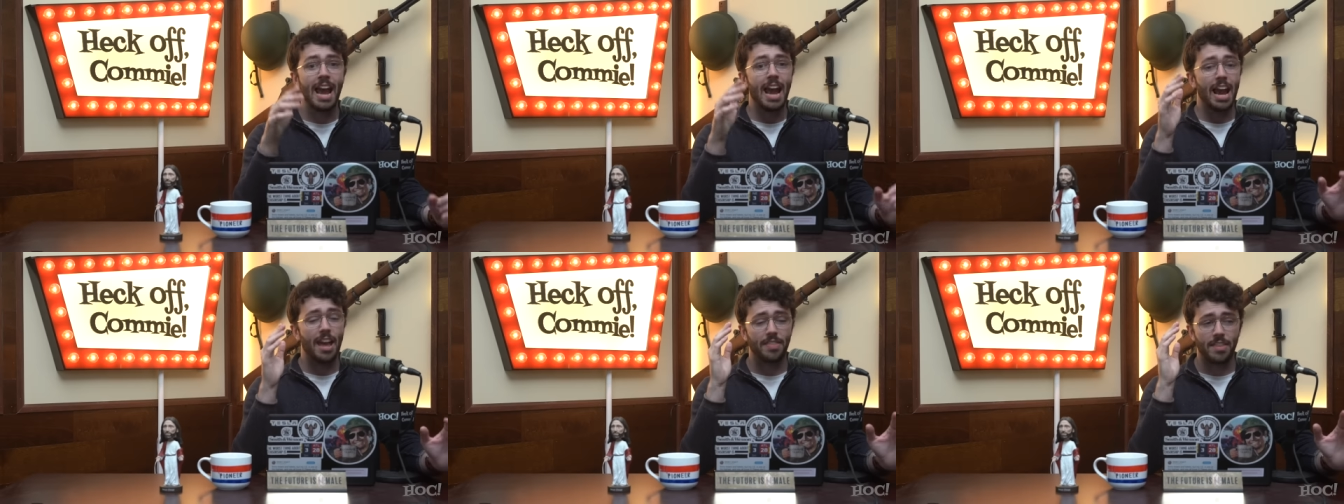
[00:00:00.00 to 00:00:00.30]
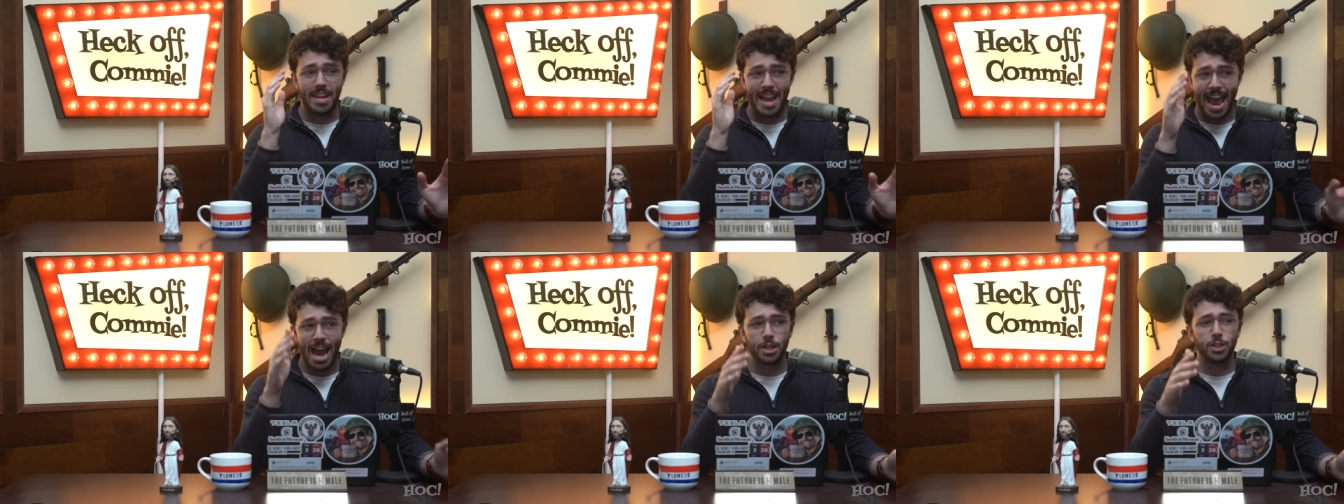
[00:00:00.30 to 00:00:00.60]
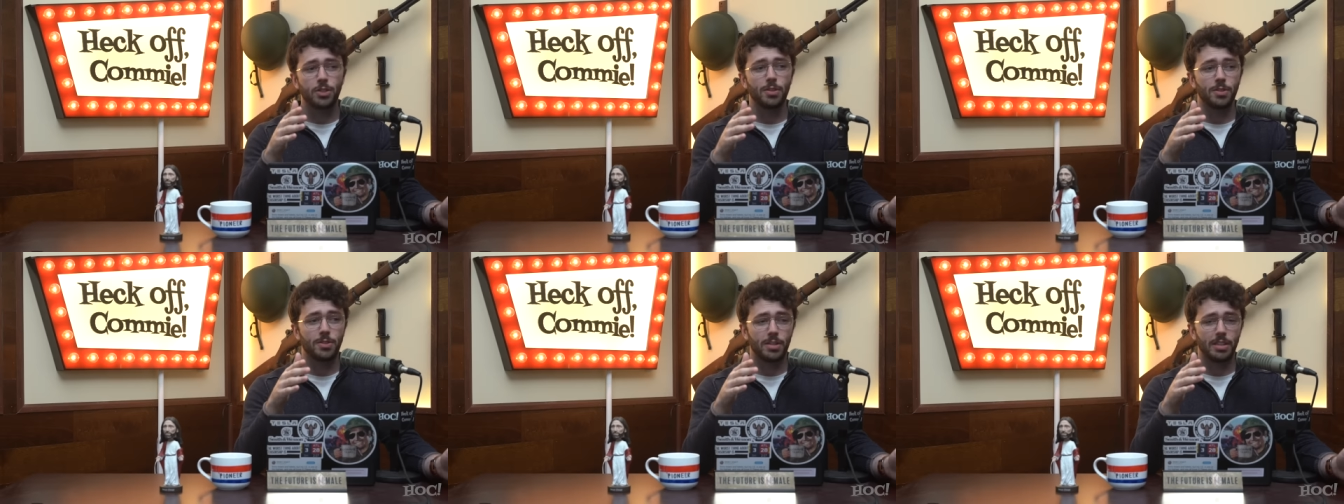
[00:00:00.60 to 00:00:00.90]
and the
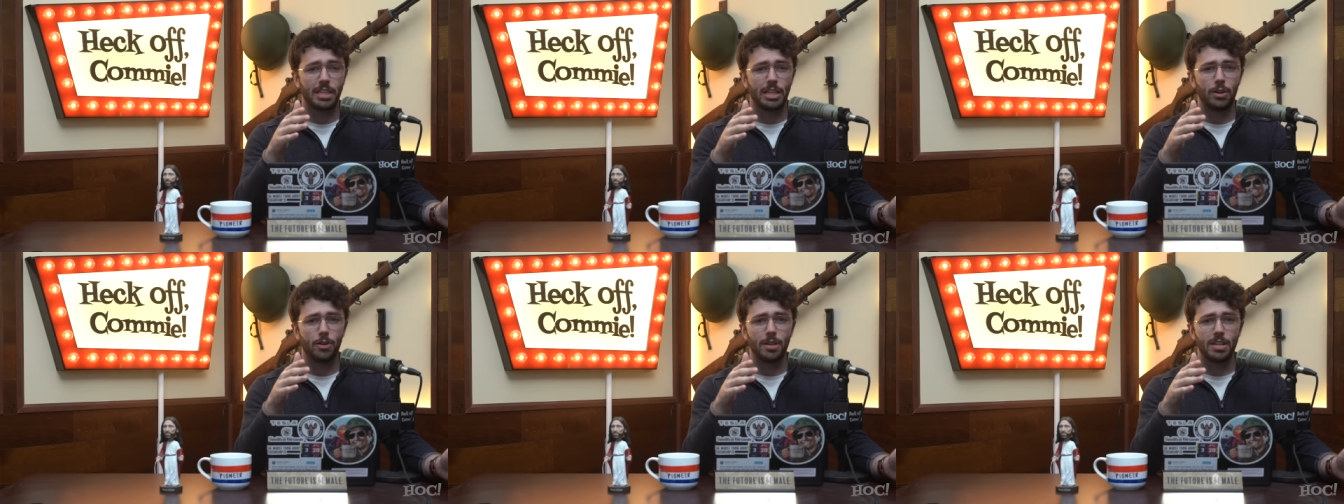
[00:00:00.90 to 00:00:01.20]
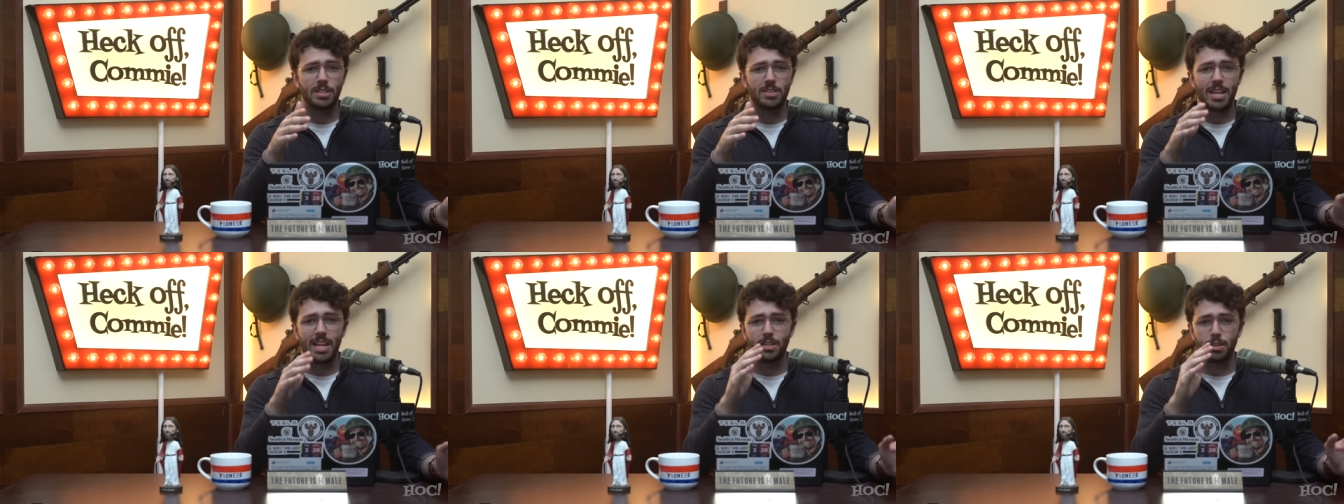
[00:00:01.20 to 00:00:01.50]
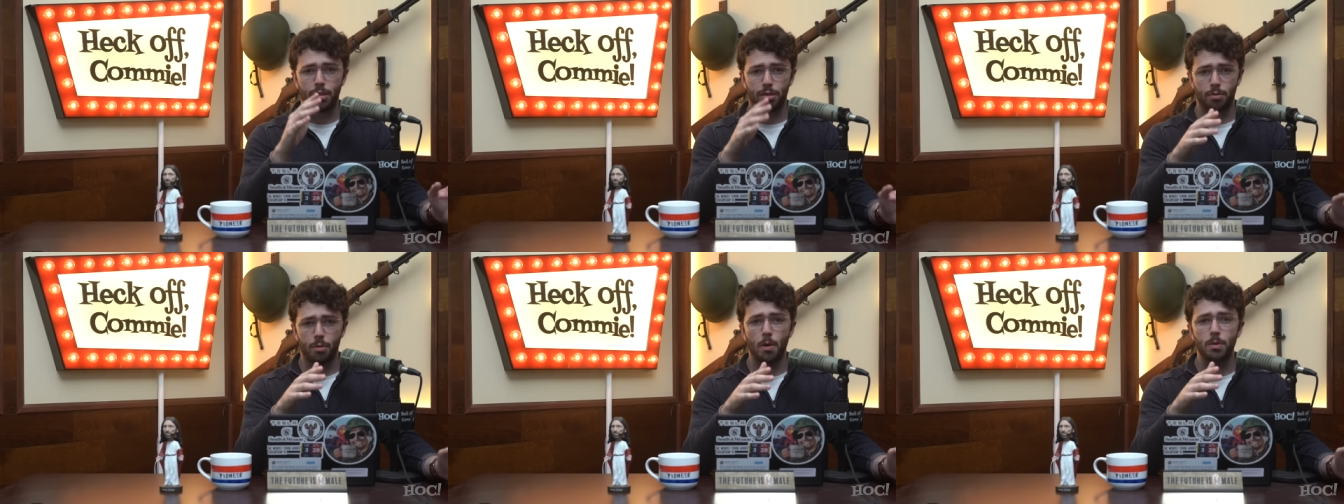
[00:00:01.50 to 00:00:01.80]
national security state
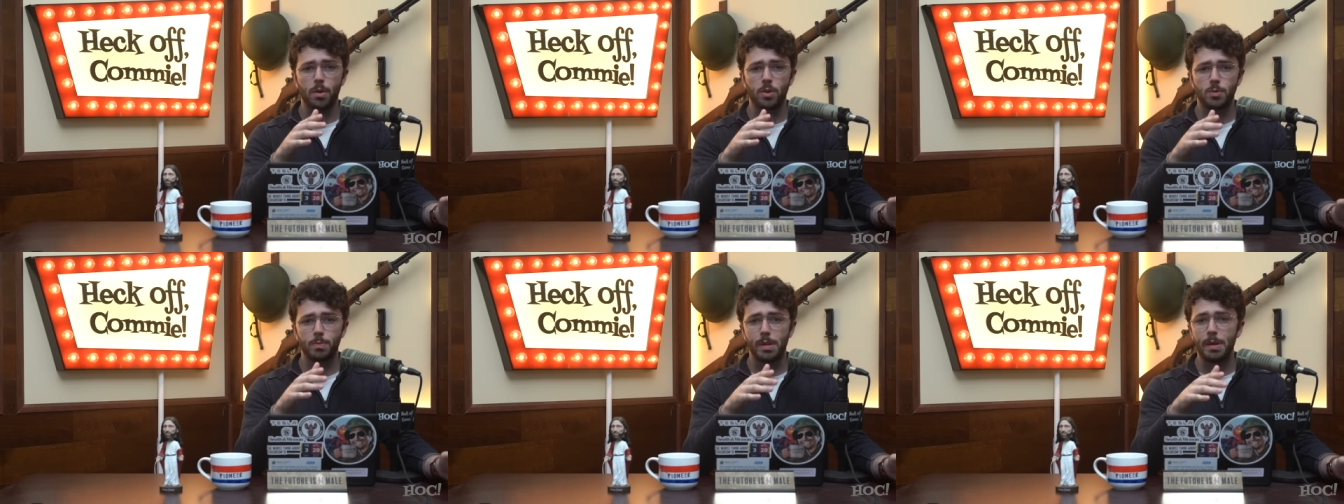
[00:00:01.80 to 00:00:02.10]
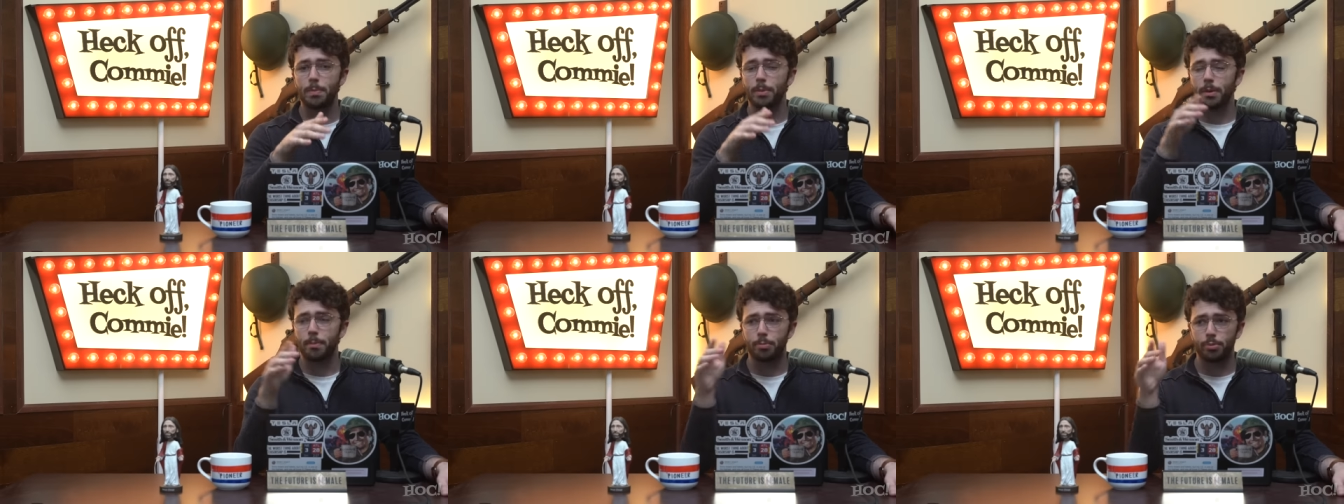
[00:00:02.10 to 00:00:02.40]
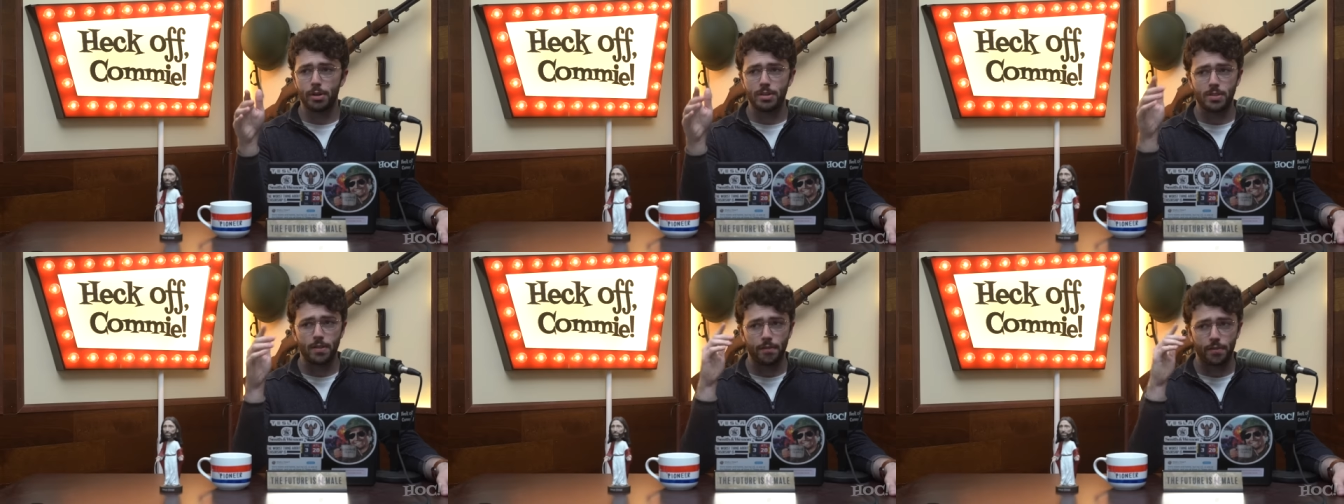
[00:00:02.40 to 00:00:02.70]
to throw those people in
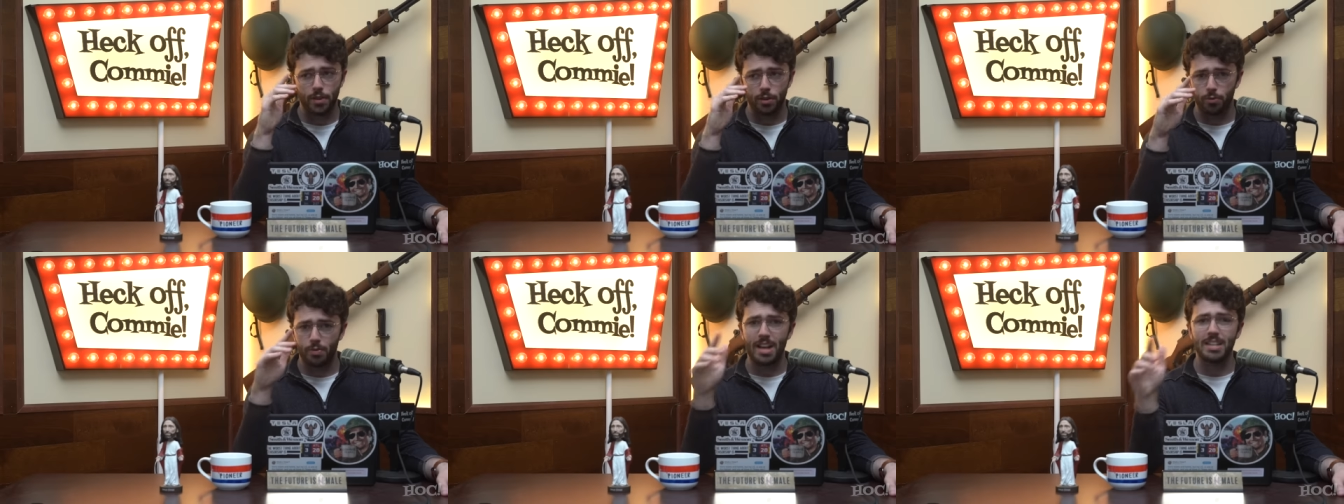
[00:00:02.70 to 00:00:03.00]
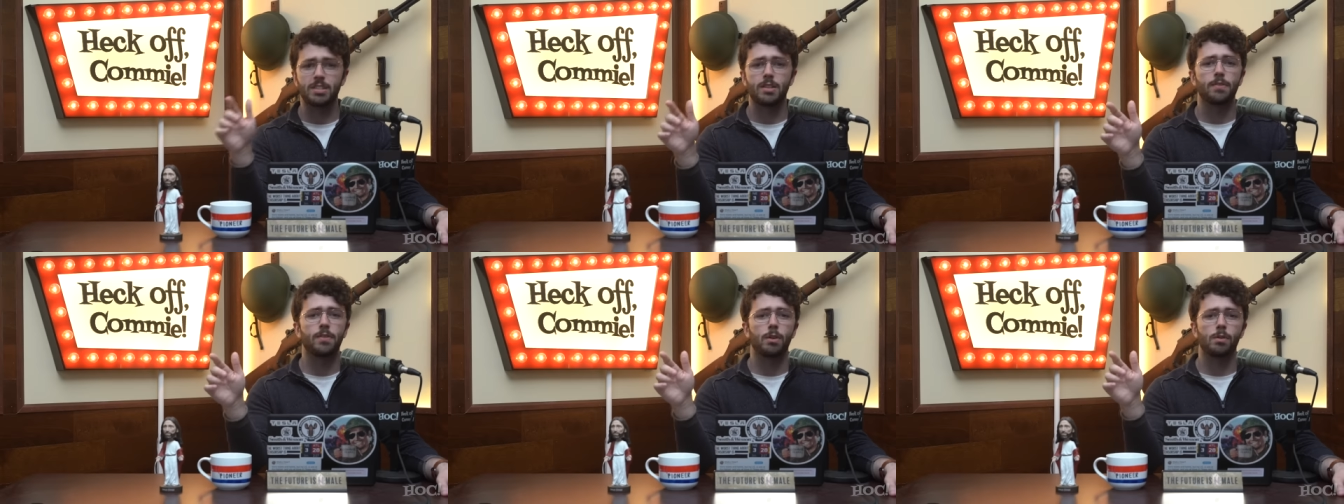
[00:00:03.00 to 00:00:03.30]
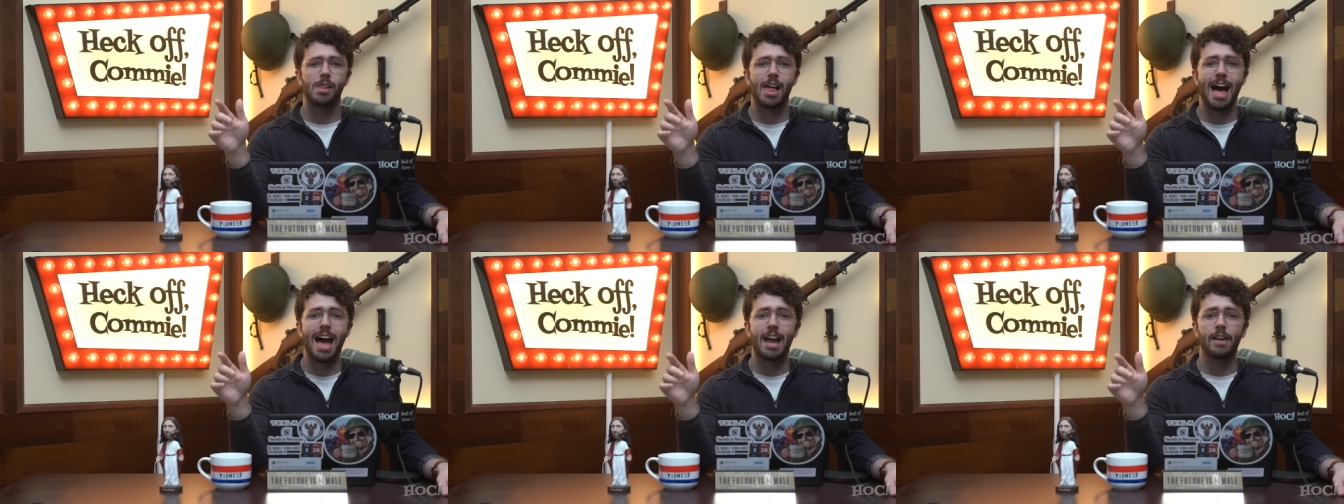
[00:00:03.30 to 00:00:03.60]
prison prison for the rest of their
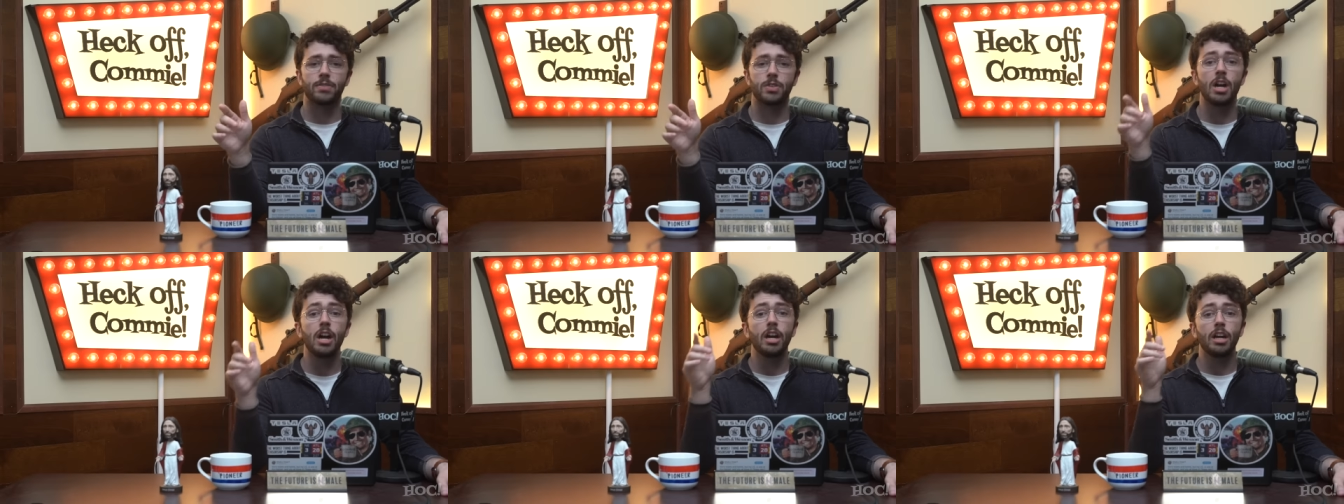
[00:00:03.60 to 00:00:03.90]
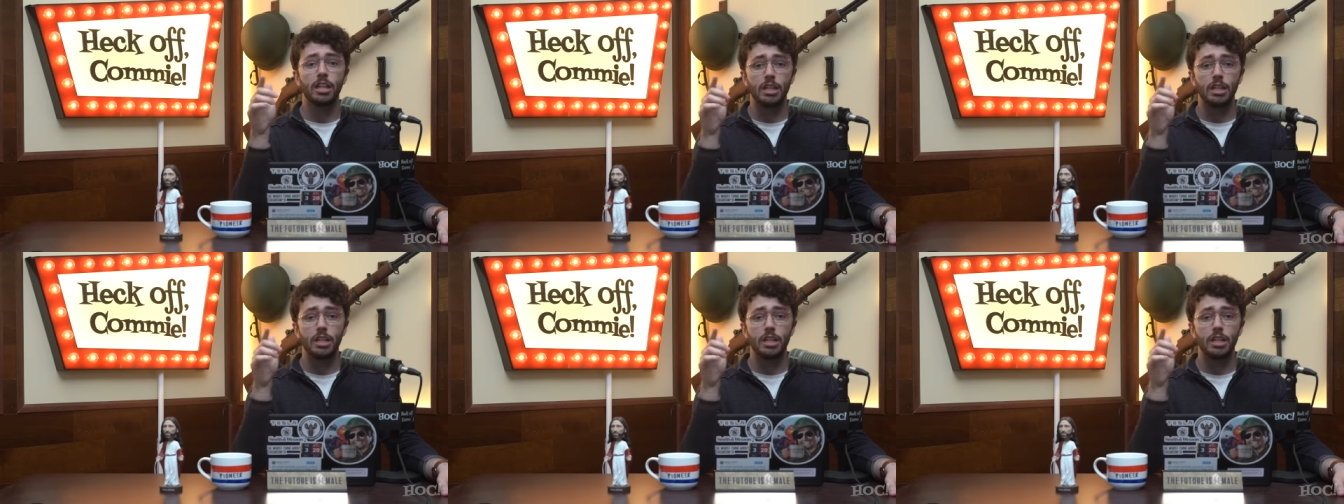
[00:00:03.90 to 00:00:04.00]
lives.